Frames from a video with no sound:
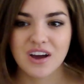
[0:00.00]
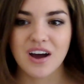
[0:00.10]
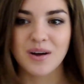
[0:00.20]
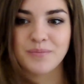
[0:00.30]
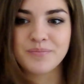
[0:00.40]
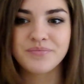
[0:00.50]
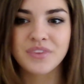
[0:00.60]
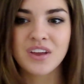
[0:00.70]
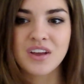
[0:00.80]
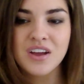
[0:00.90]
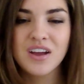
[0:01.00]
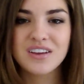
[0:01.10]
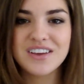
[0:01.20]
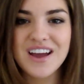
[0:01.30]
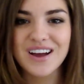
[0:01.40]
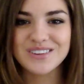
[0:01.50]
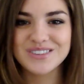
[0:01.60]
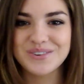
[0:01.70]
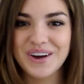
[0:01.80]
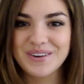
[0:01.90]
Um, yeah,
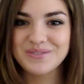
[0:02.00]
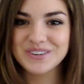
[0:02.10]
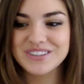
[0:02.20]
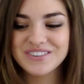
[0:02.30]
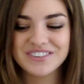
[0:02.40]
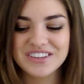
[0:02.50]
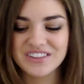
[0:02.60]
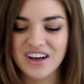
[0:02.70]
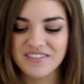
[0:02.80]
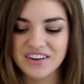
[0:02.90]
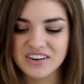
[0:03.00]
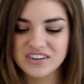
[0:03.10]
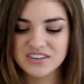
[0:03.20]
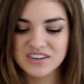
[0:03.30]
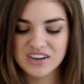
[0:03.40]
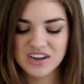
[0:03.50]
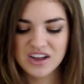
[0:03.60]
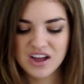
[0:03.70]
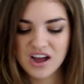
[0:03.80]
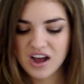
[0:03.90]
so I really, really love it.
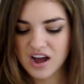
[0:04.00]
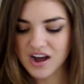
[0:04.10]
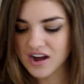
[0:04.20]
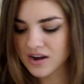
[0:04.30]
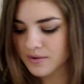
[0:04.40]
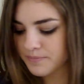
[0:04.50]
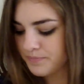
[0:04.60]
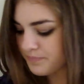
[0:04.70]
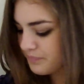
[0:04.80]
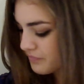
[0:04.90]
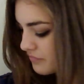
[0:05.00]
Um,